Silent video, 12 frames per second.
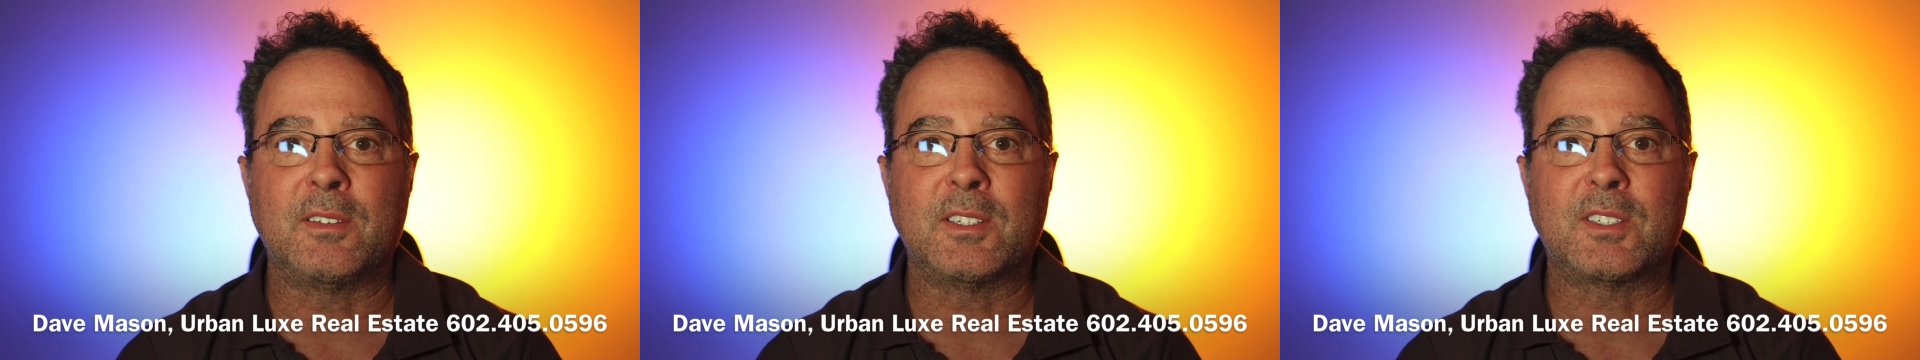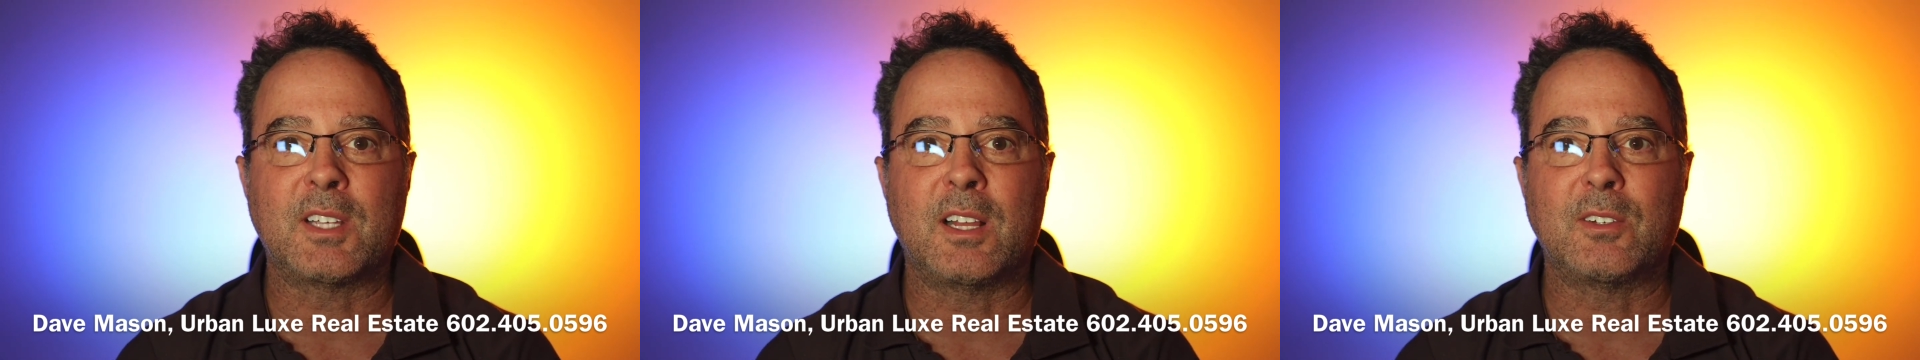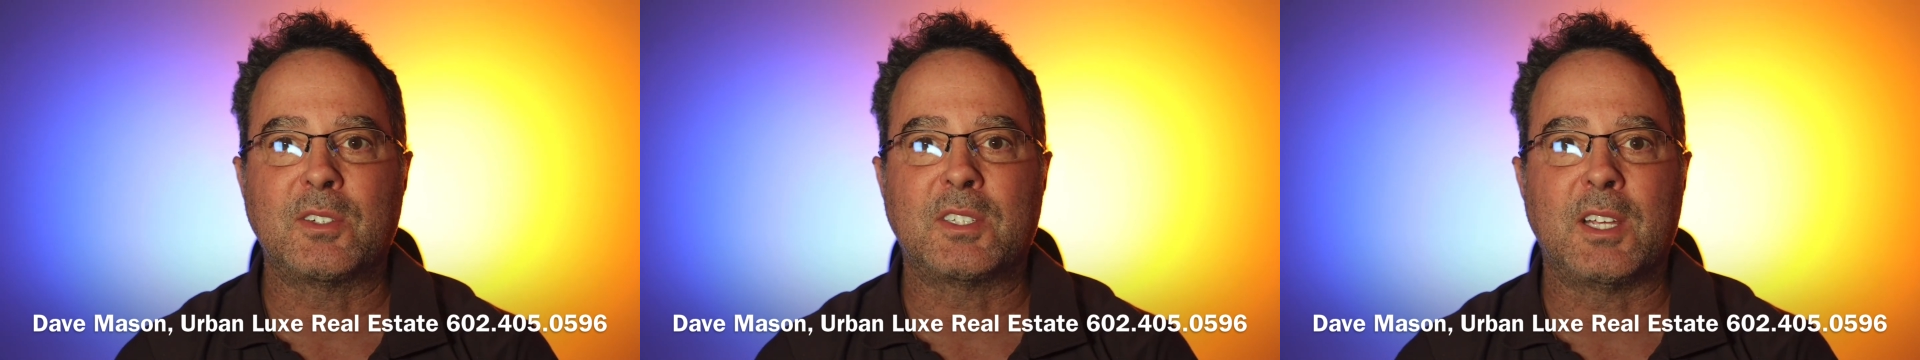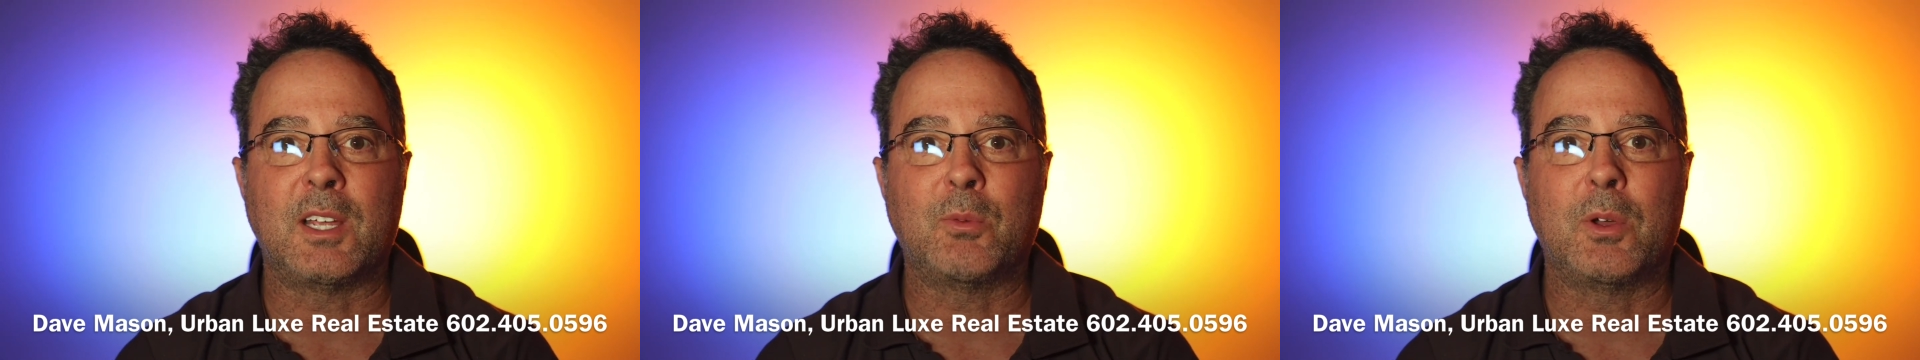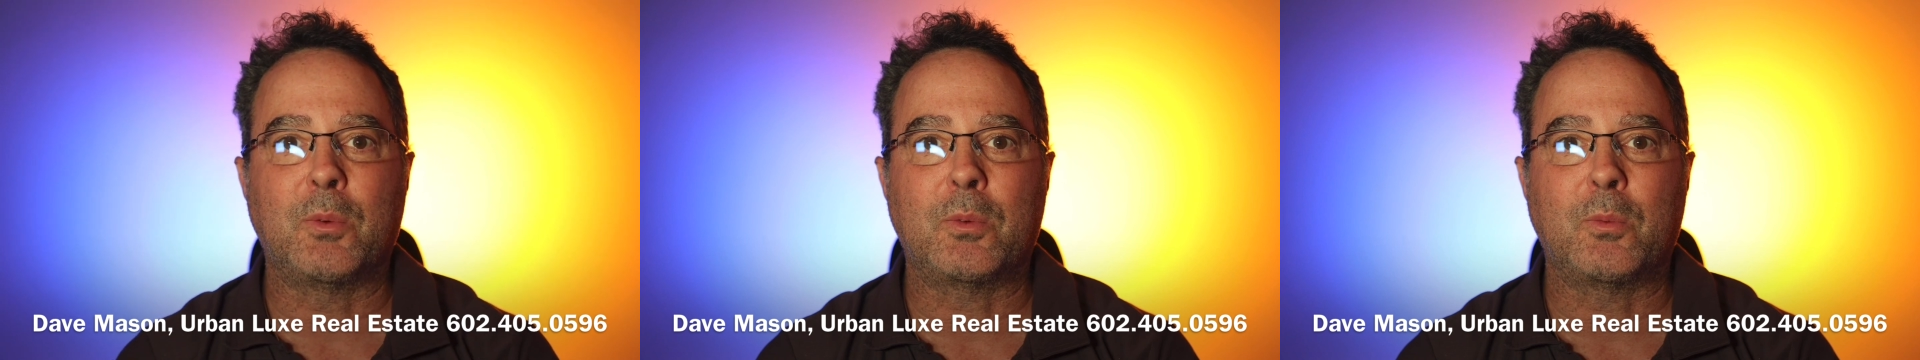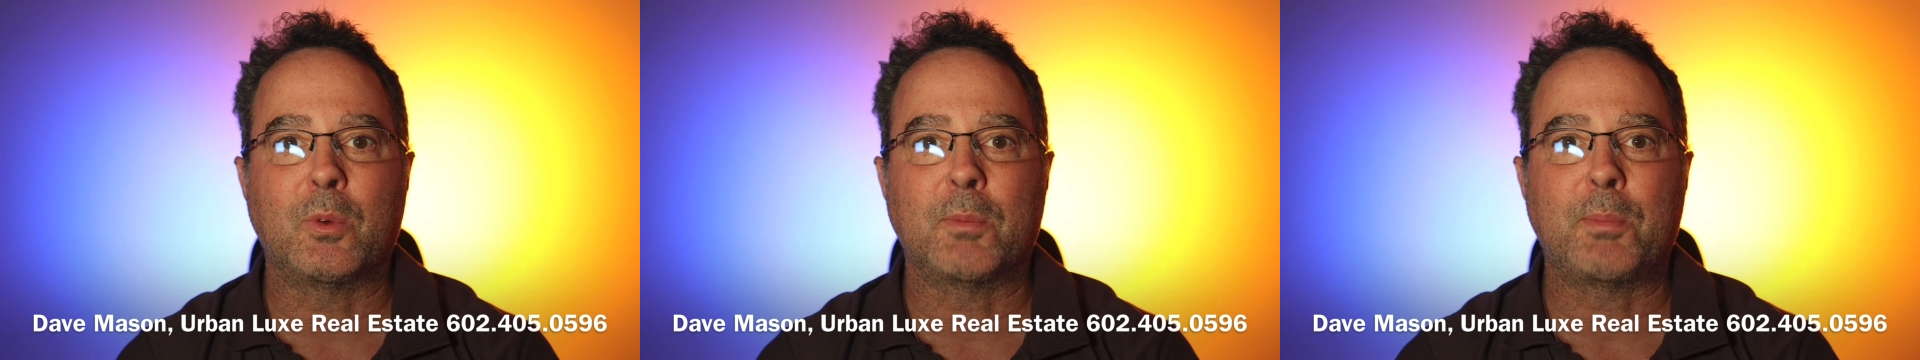And the seller's saying,
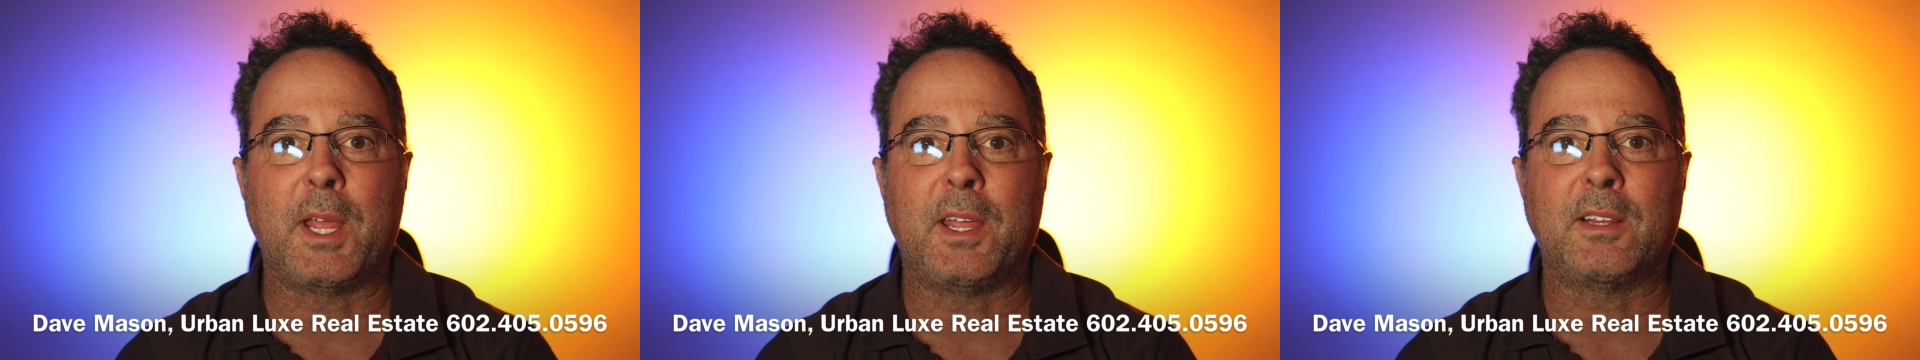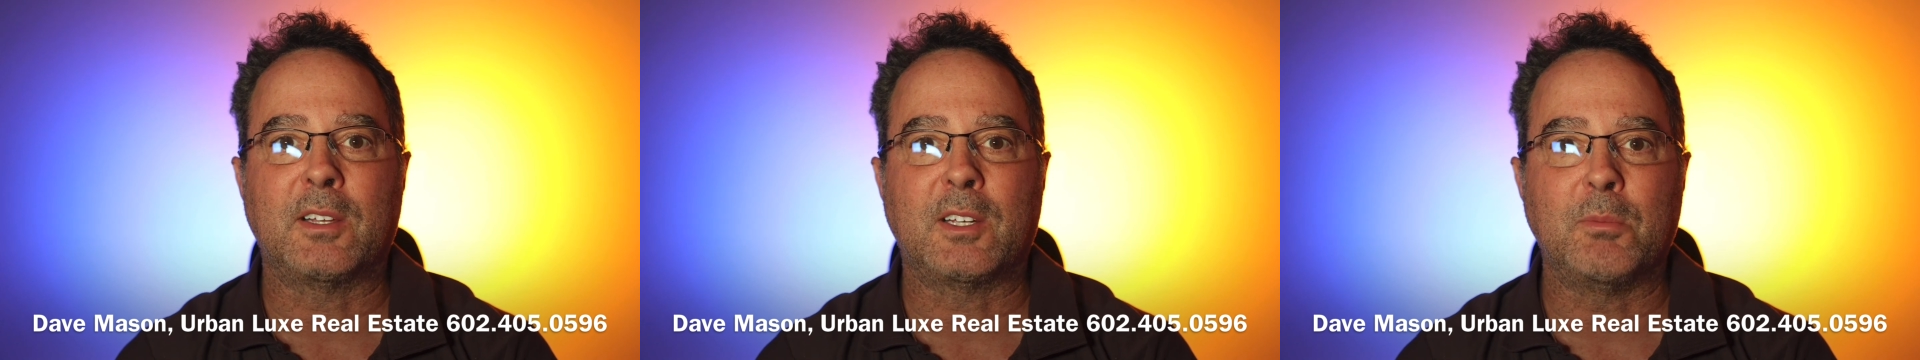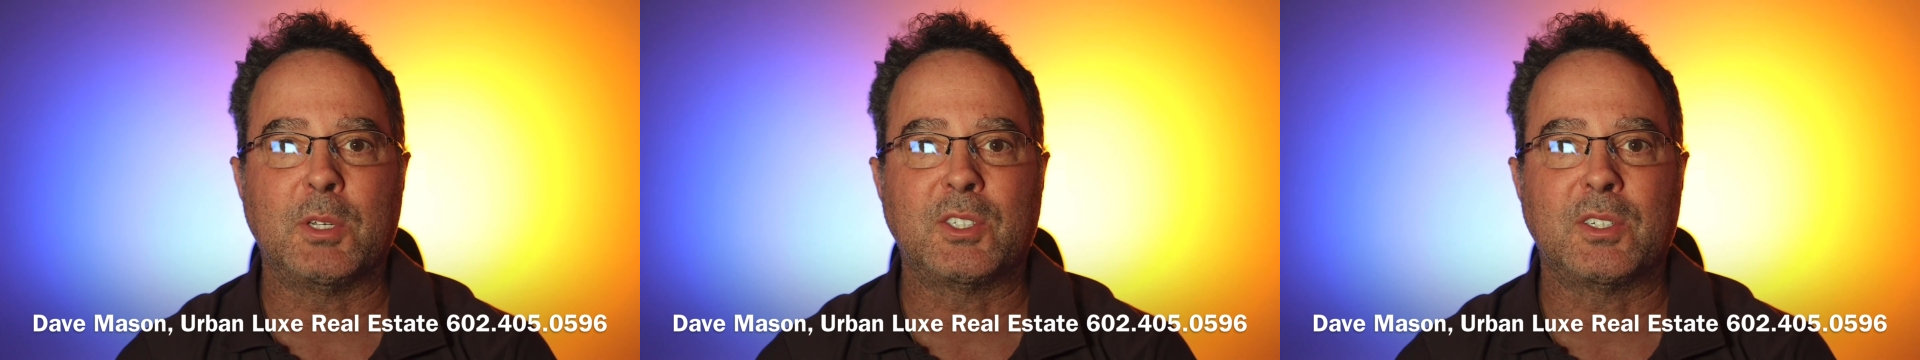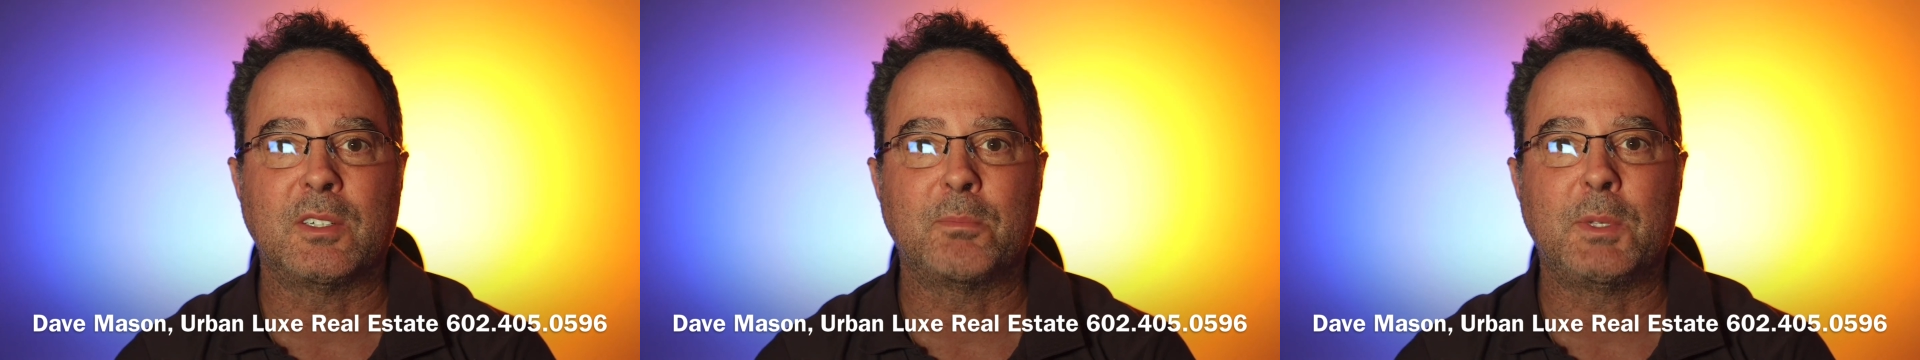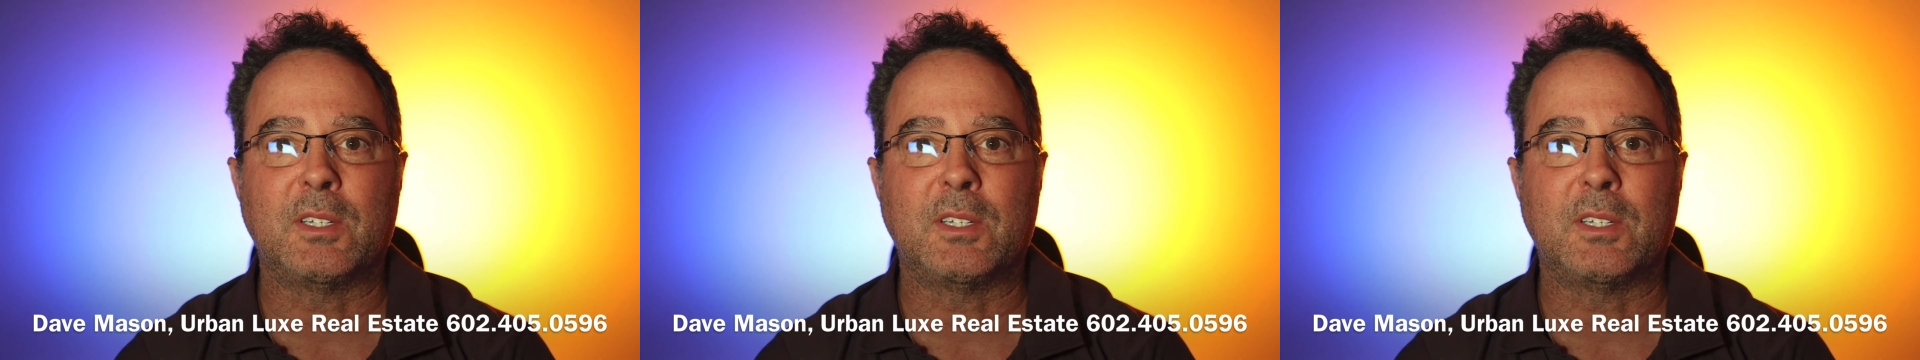well, we're paying the commission